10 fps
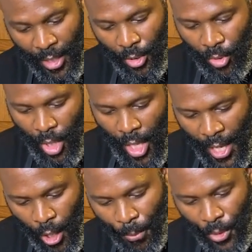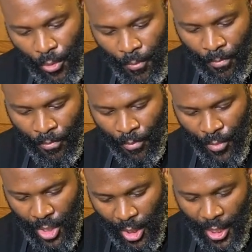it'll help you
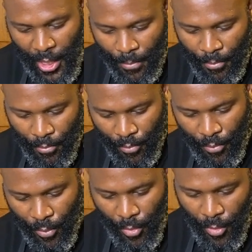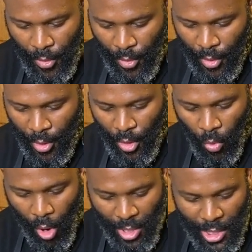to keep your
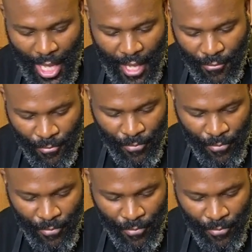wok's life